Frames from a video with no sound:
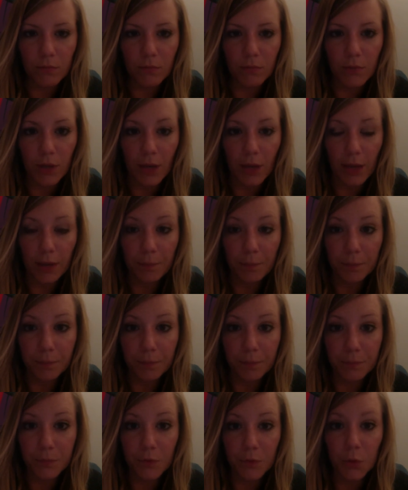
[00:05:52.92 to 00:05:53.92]
Okay,
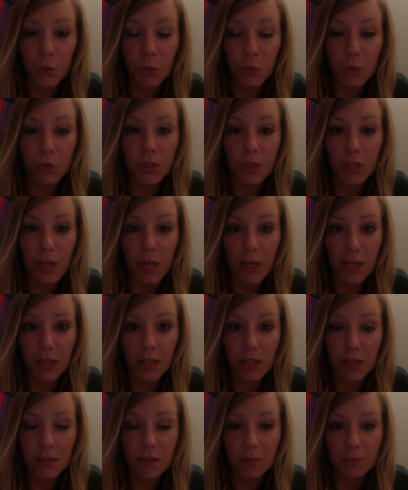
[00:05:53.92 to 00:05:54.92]
so
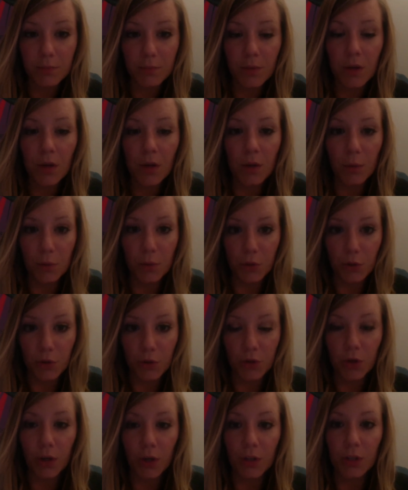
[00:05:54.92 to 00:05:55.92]
ustedes, when you're
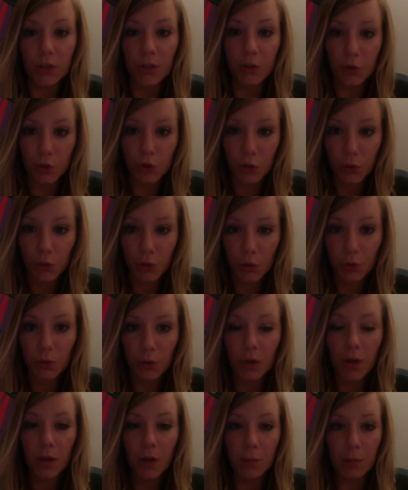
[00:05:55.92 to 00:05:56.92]
talking to
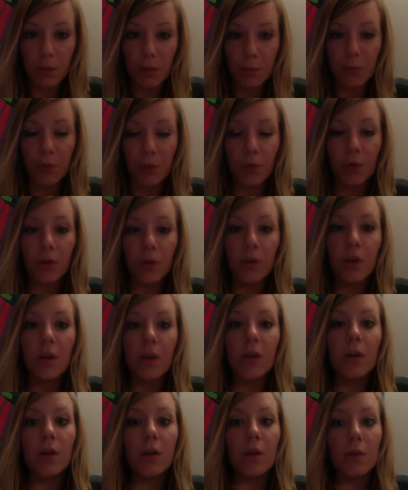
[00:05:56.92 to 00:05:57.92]
people,
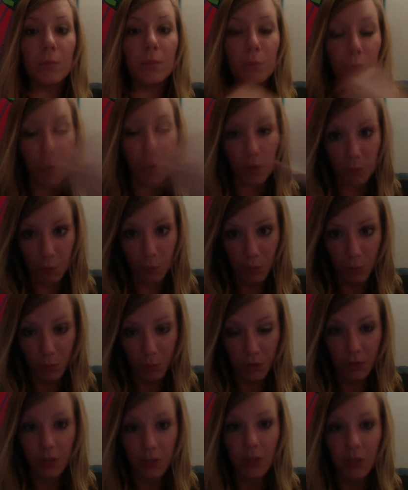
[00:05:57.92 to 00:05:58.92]
more than one
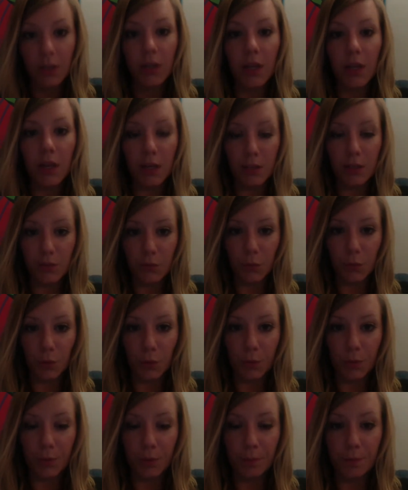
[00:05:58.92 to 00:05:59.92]
person, and it's
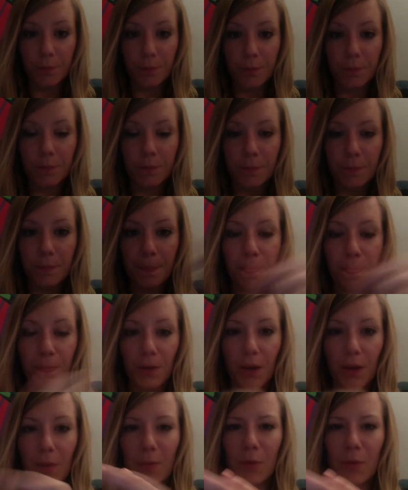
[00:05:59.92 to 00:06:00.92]
formal.
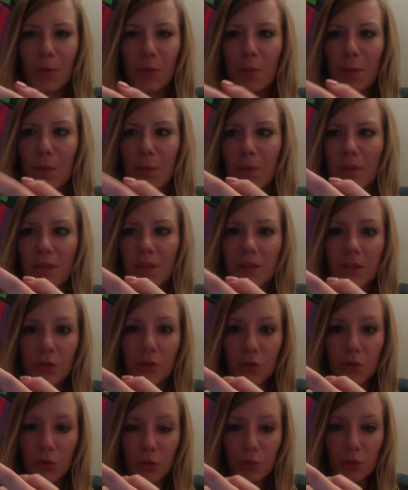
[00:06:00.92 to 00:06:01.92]
Okay, but remember this is
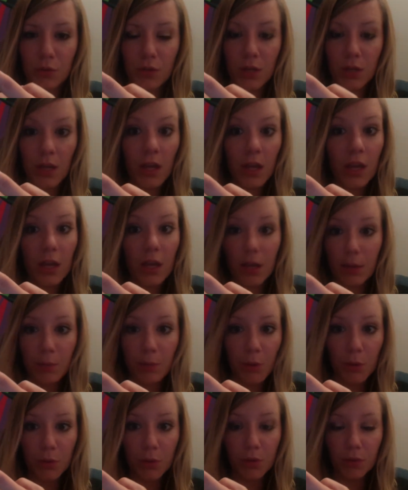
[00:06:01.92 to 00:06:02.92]
used in
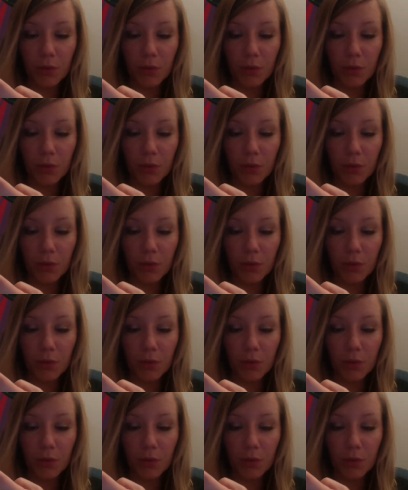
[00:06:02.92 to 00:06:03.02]
most of